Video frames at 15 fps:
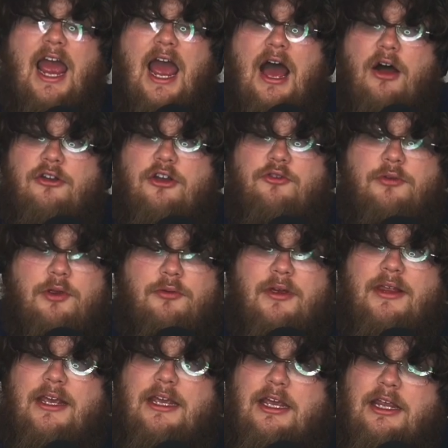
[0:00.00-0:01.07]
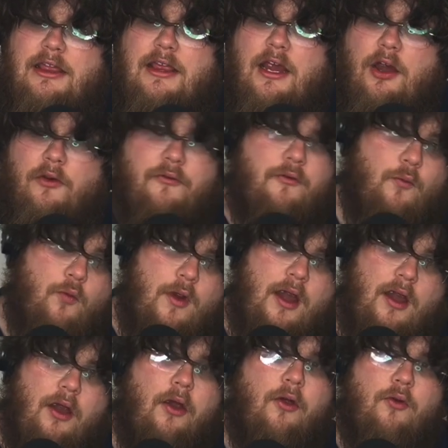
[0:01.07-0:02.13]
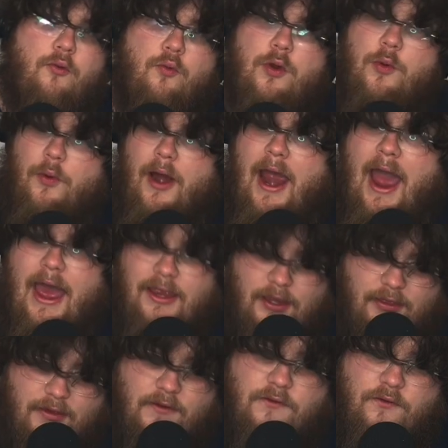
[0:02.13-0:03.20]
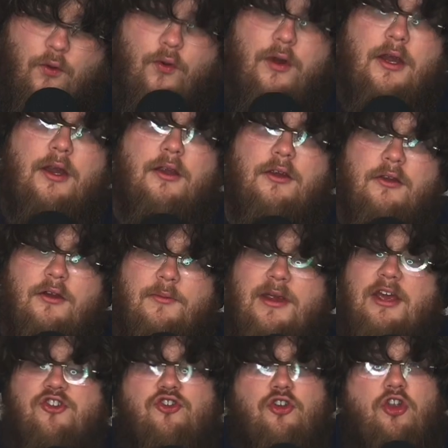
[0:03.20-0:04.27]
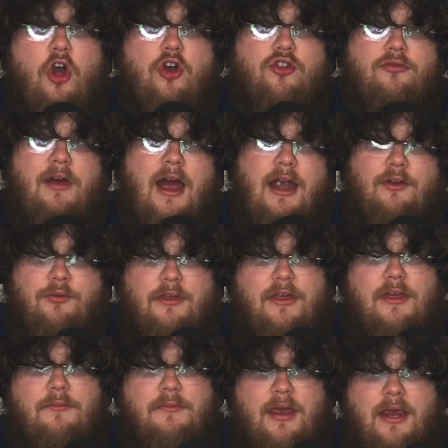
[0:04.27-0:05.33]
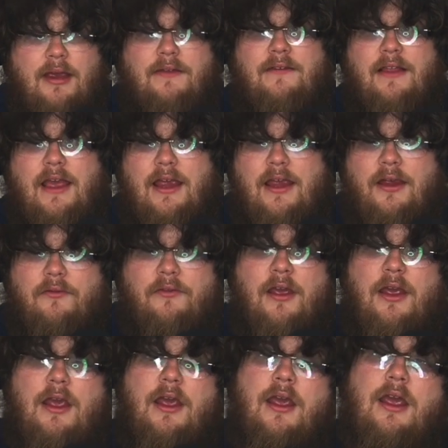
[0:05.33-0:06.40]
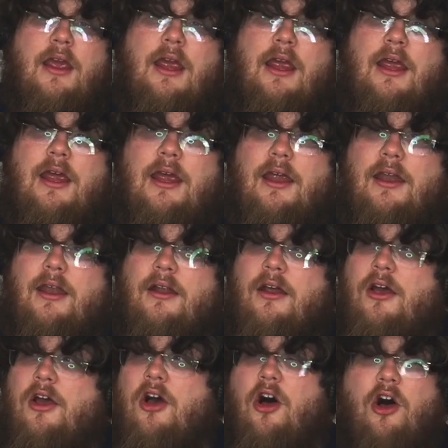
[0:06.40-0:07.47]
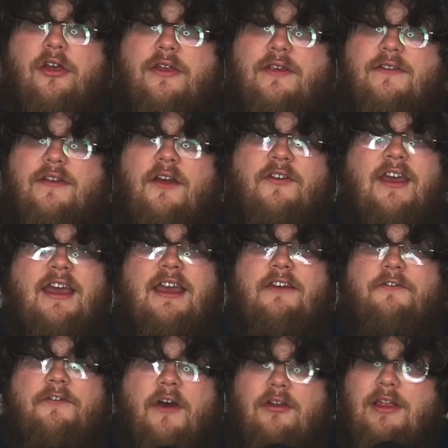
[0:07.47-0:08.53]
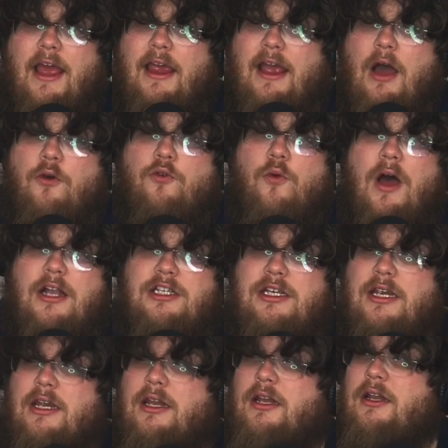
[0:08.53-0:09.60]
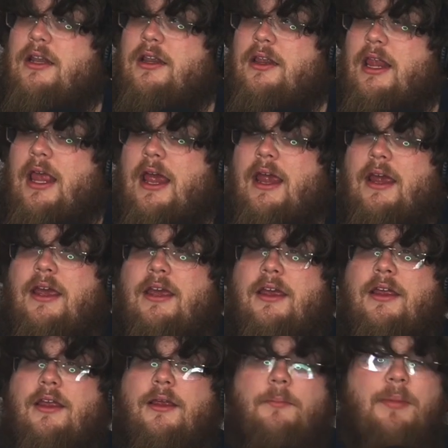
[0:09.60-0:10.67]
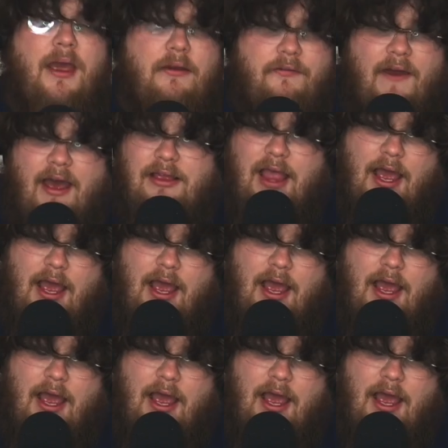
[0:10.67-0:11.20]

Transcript: how did we really get there from where we were at in this story? You know what I mean? Because you're along the ride with him being enslaved and all this stuff. It felt like I was watching, like, Big Fat